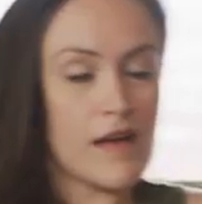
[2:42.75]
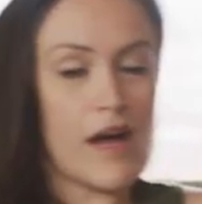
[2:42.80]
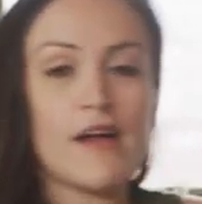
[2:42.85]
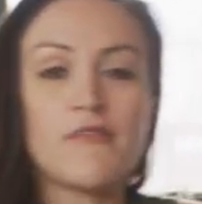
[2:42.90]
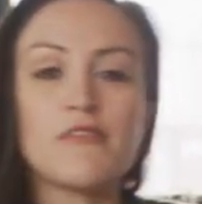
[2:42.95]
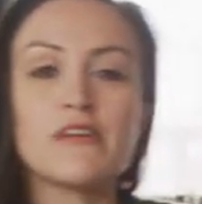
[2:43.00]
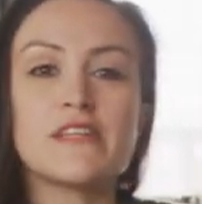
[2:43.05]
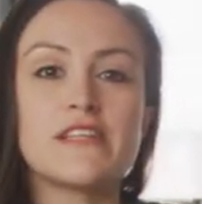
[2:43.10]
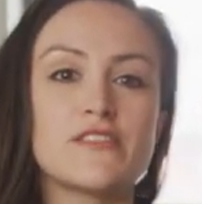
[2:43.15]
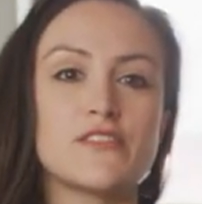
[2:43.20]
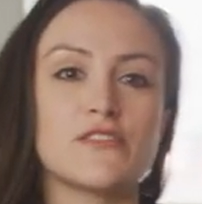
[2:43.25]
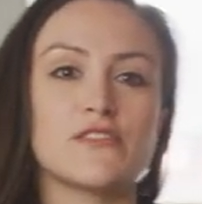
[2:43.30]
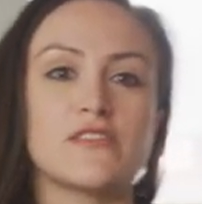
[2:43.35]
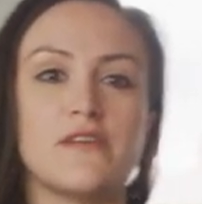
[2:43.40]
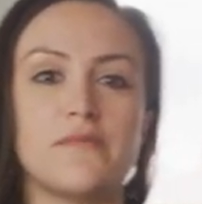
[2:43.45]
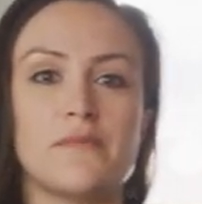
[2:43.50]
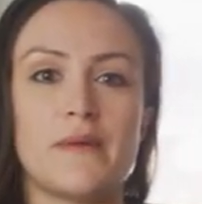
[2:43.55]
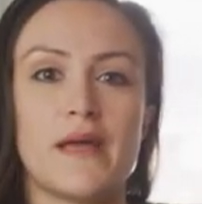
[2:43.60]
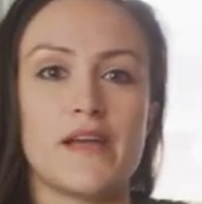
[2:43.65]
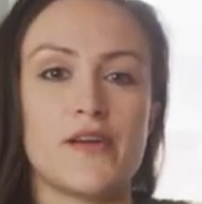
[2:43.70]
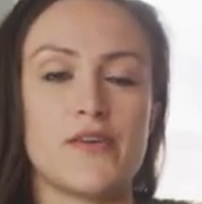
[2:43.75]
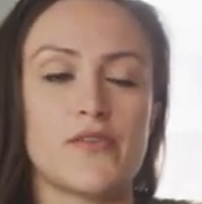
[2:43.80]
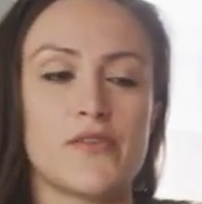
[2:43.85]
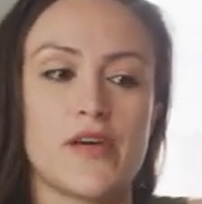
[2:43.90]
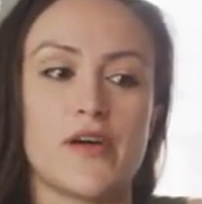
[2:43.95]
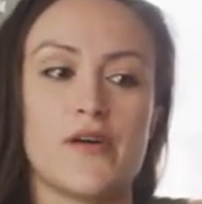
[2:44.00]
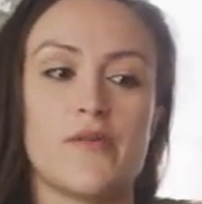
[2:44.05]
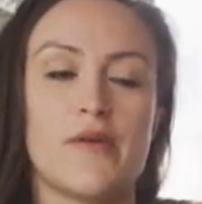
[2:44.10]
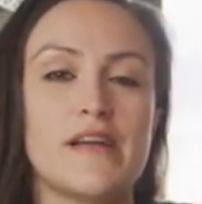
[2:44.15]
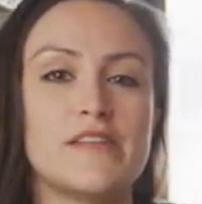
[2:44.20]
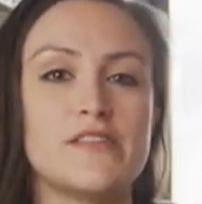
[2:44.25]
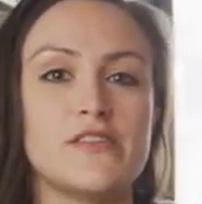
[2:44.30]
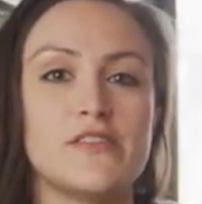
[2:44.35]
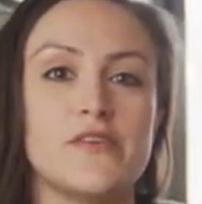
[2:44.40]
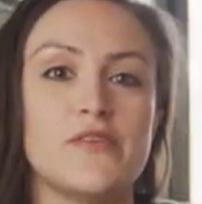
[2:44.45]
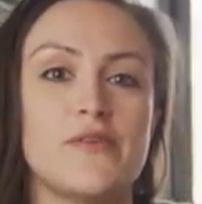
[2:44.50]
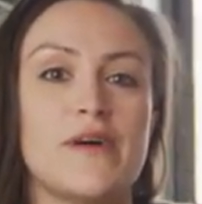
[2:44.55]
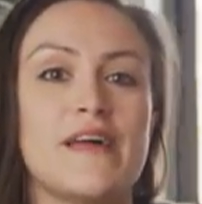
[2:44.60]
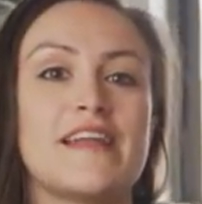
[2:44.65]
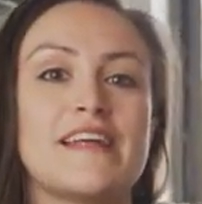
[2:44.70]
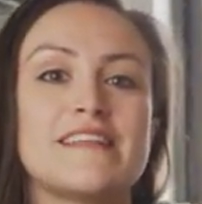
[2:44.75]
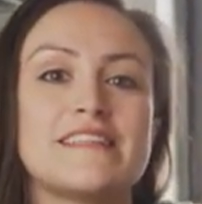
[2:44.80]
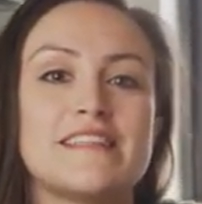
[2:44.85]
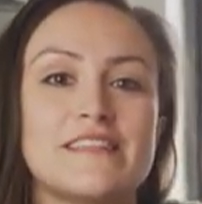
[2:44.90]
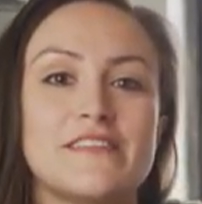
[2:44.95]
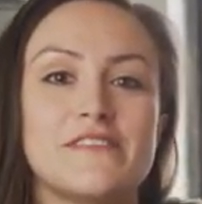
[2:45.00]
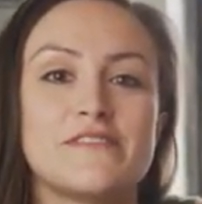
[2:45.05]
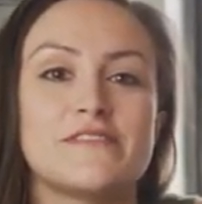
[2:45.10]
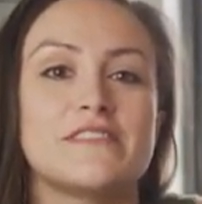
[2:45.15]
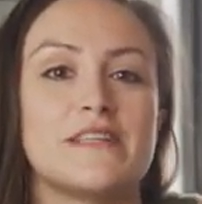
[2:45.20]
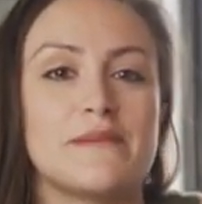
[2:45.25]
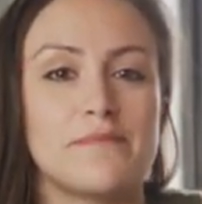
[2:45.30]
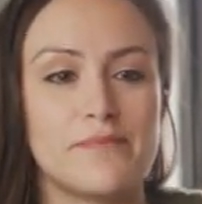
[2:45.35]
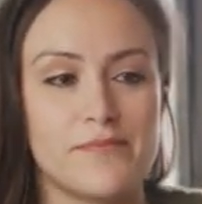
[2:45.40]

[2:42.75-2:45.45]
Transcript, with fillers: I really do love mayo though, I do. And I did dip,